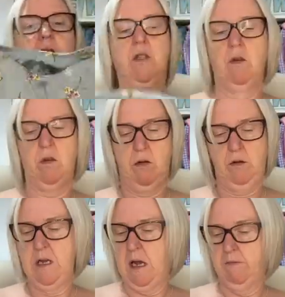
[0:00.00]
so
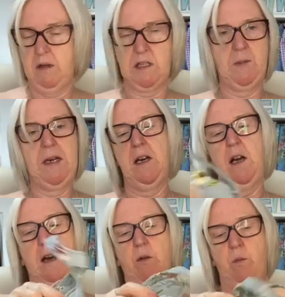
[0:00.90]
yeah that's been in
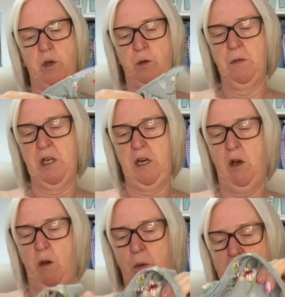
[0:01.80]
and out the washing machine
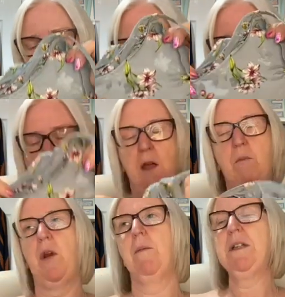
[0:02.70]
all week
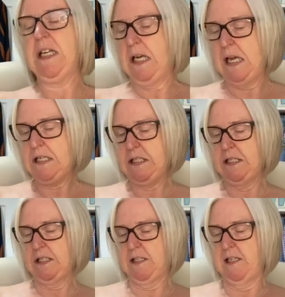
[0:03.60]
but I'm delighted
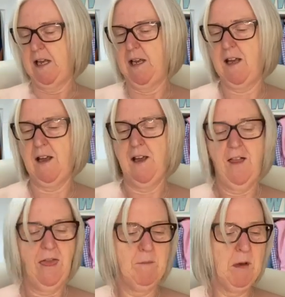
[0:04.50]
to say
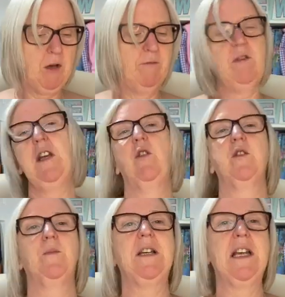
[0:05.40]
that my lovely
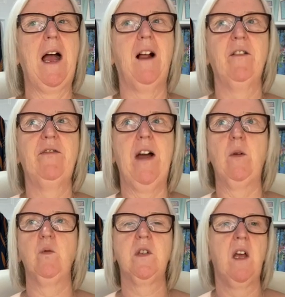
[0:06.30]
husband Carl
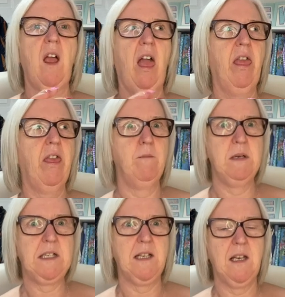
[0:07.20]
found the
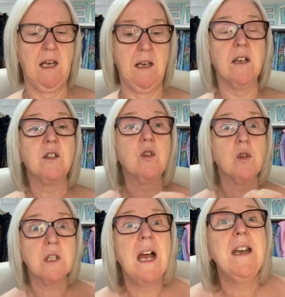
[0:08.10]
missing case.
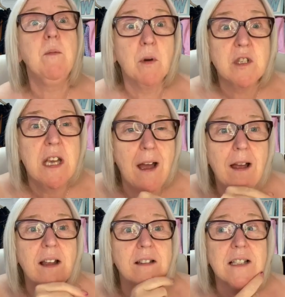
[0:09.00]
Does anybody
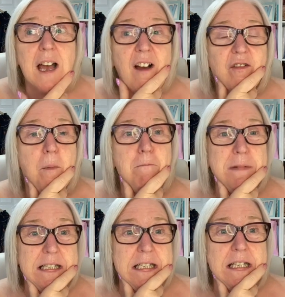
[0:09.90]
else have
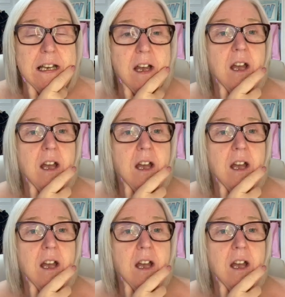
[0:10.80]
missing